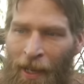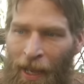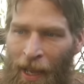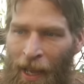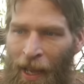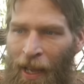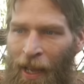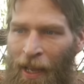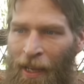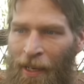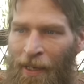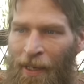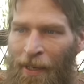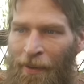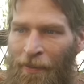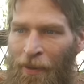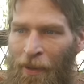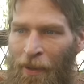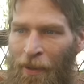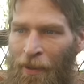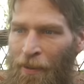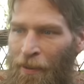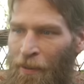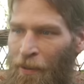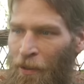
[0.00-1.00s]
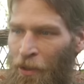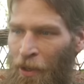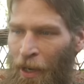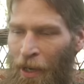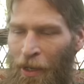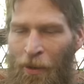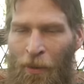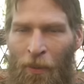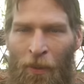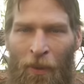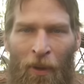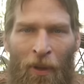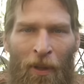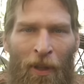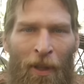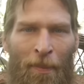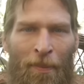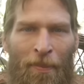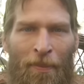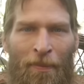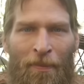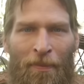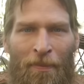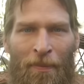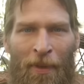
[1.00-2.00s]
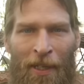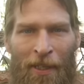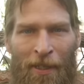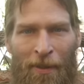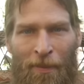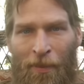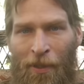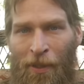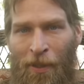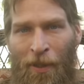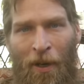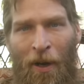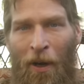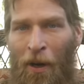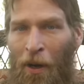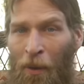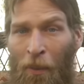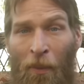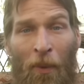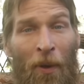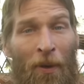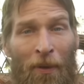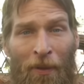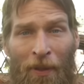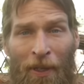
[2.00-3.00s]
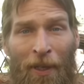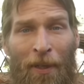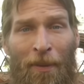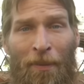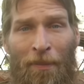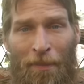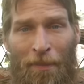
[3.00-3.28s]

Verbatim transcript: and even try to roll up, make some cigar-worthy